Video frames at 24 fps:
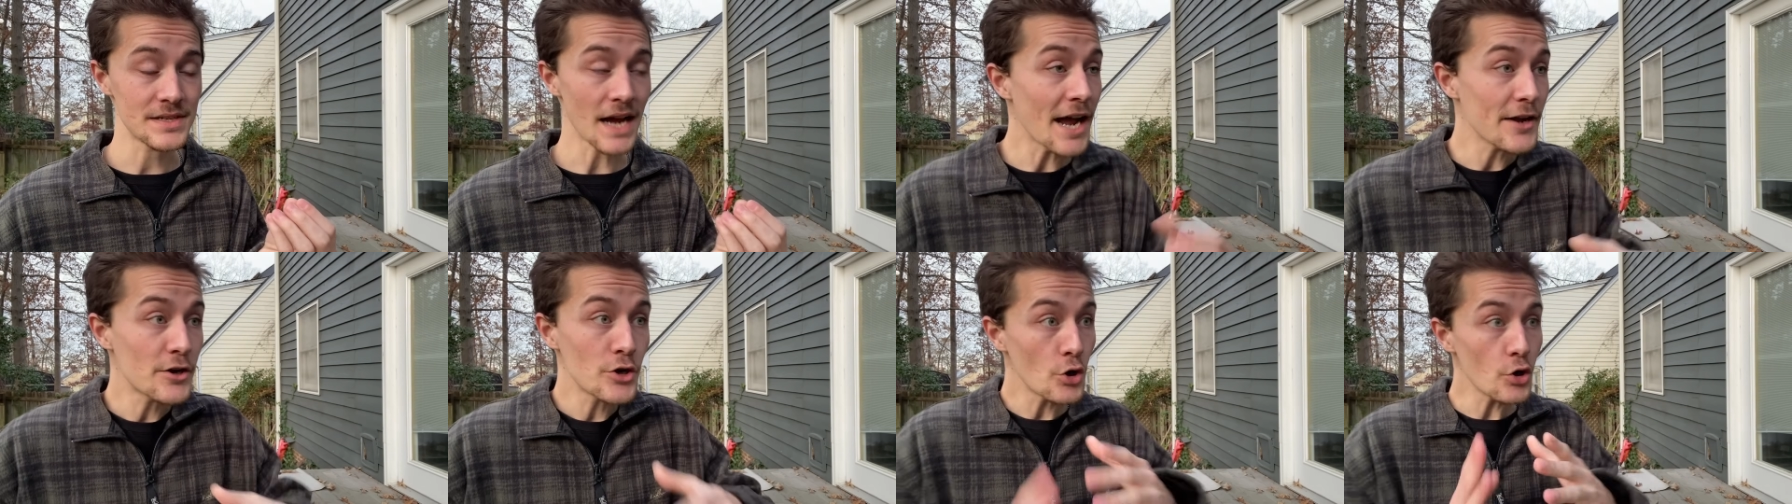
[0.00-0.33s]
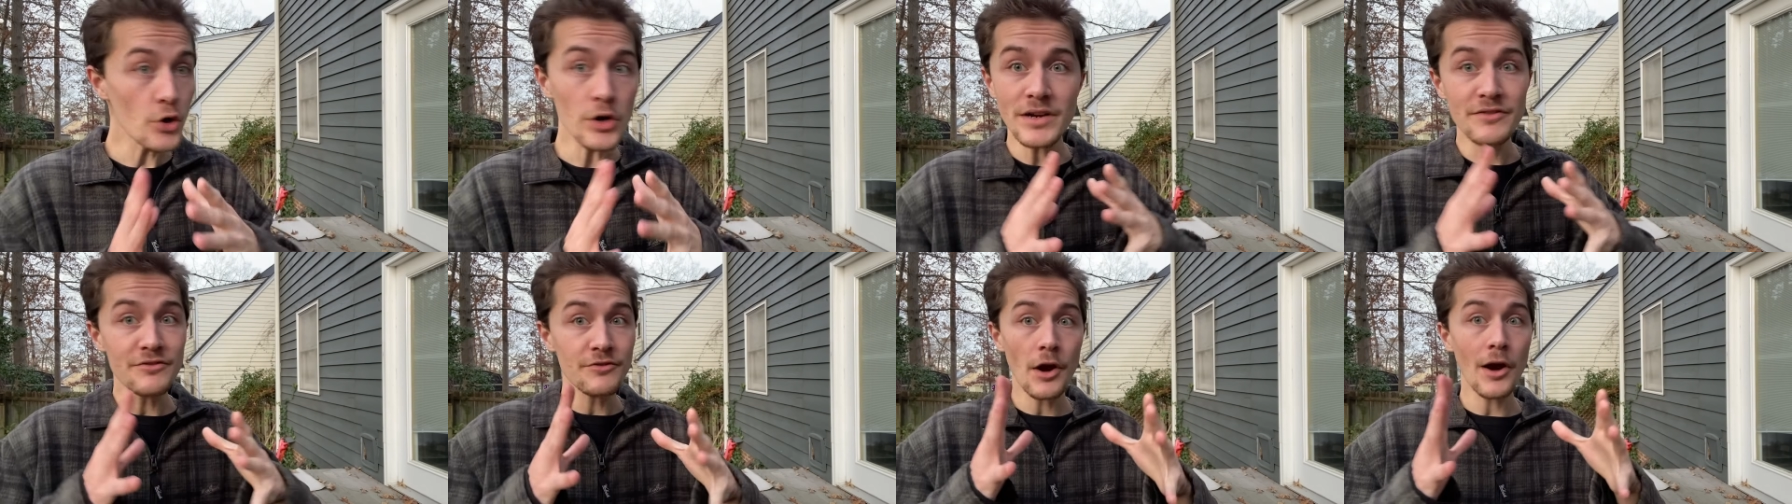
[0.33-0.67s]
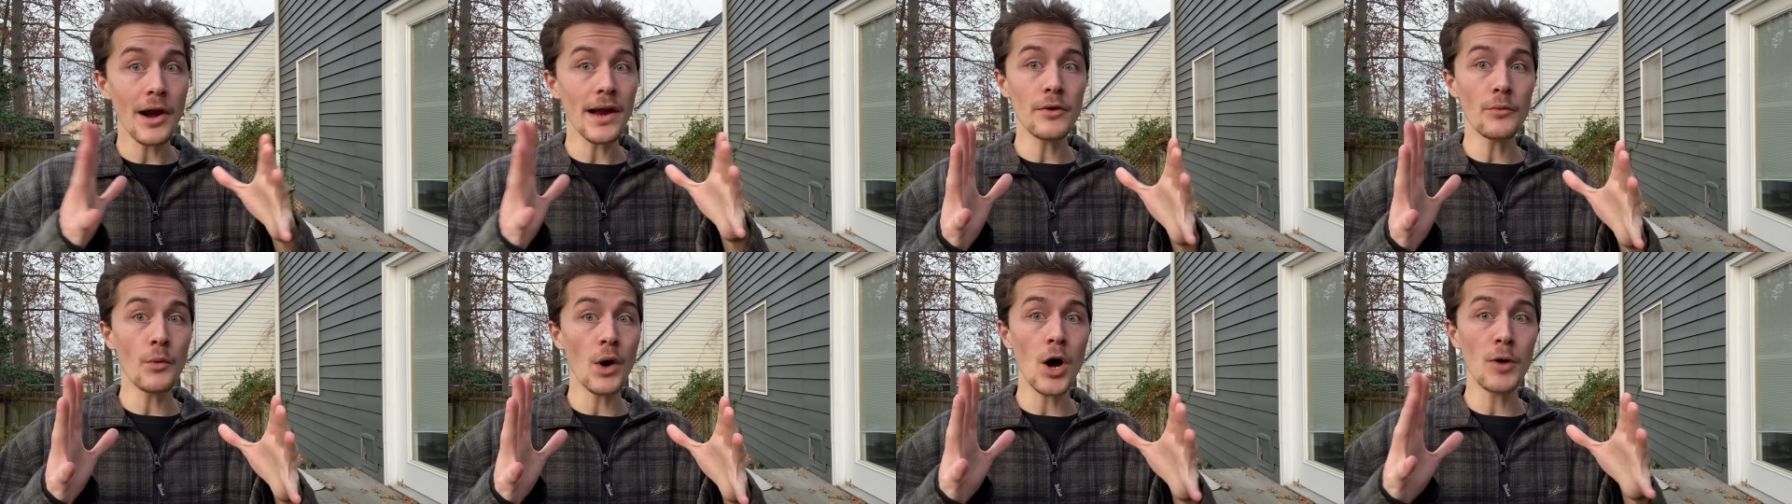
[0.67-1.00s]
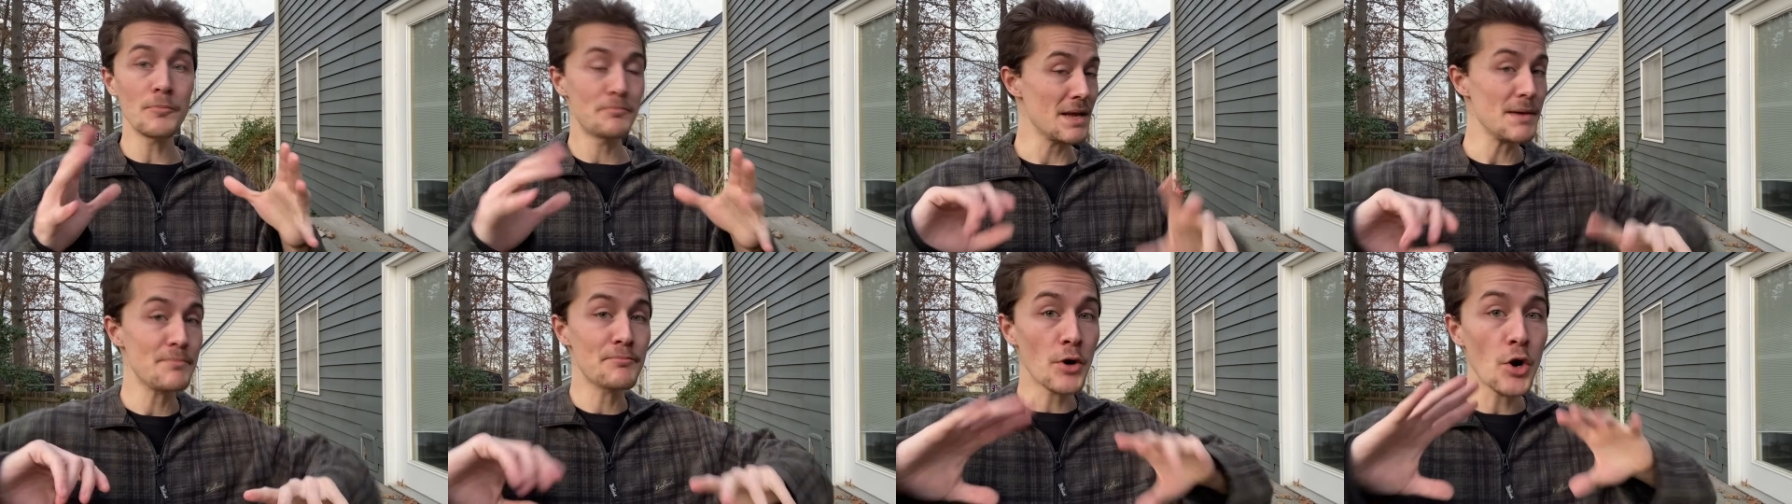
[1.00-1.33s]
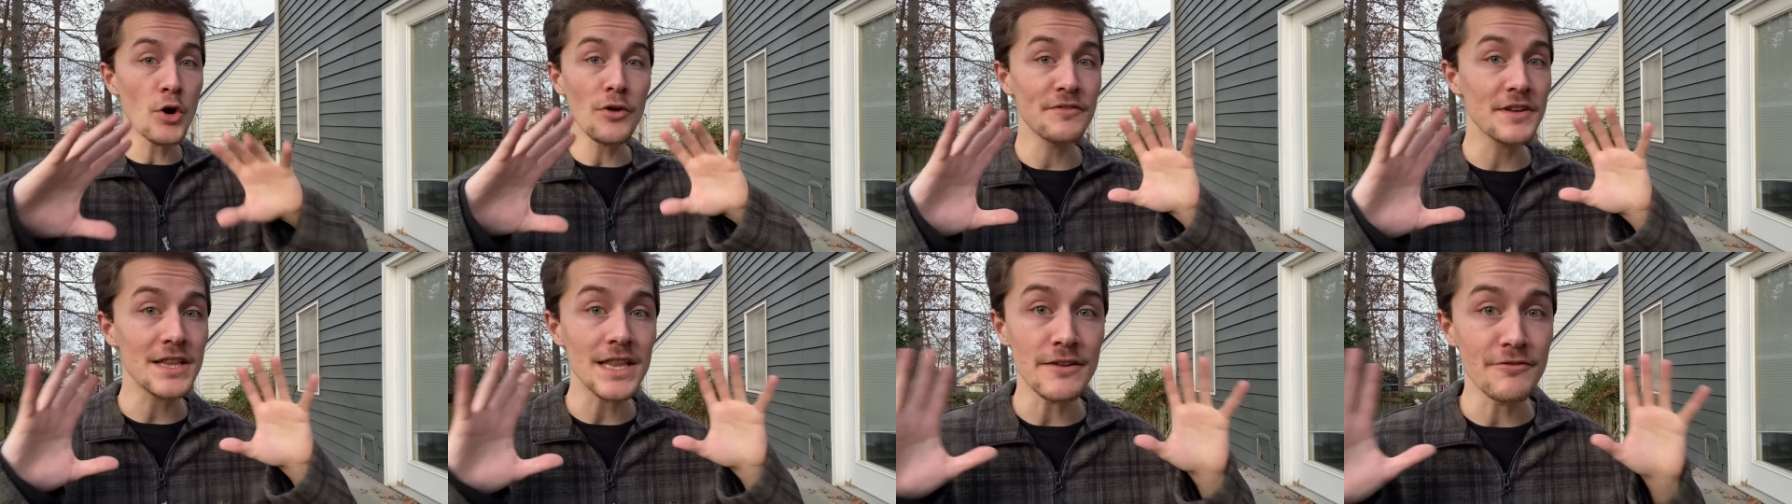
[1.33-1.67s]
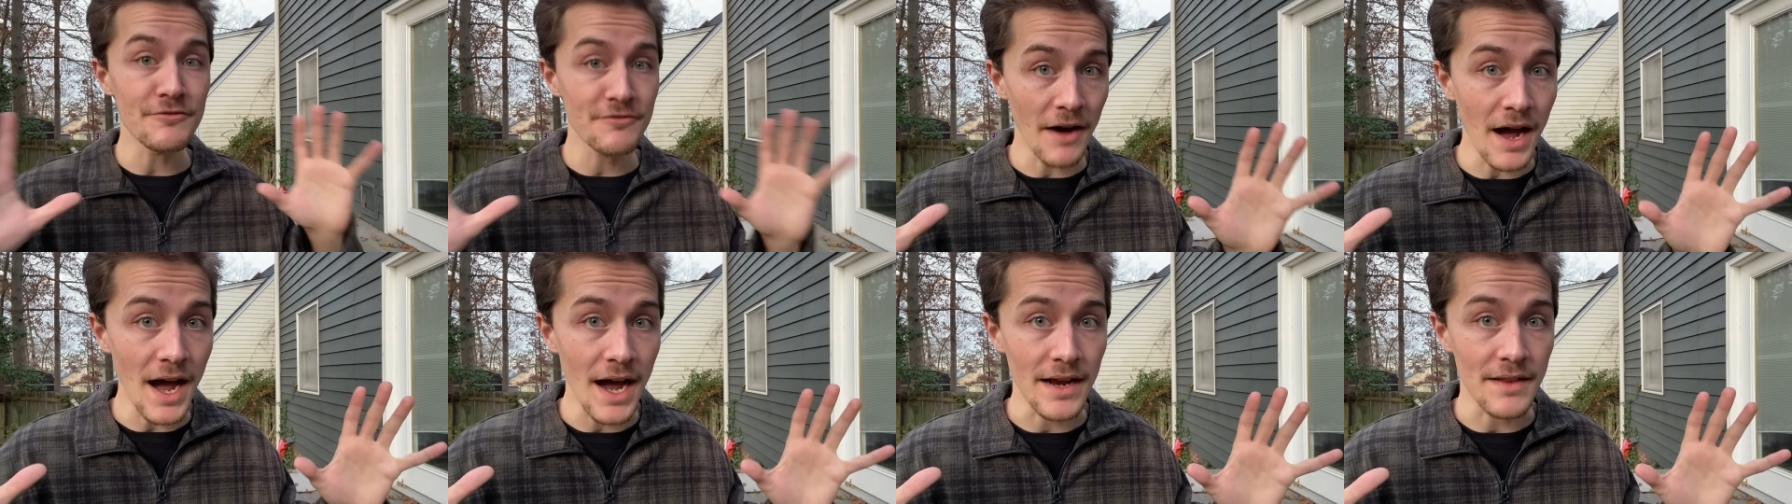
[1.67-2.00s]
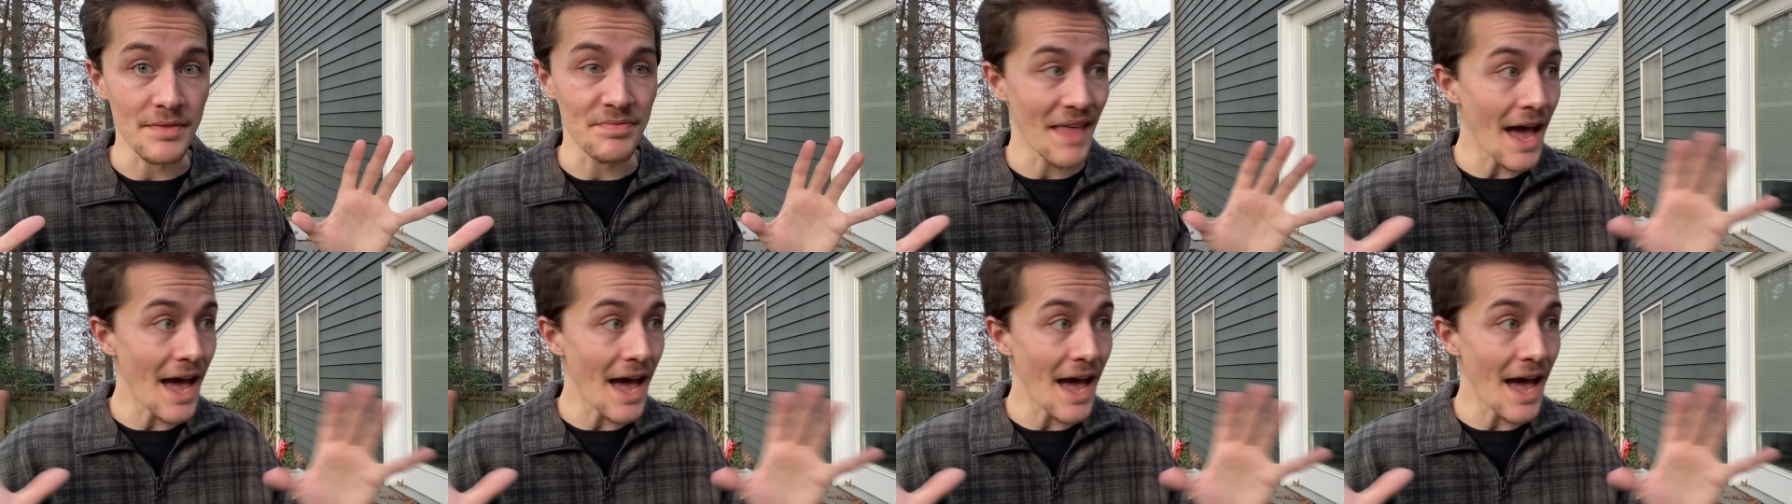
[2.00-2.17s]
I could very well be perfectly fine.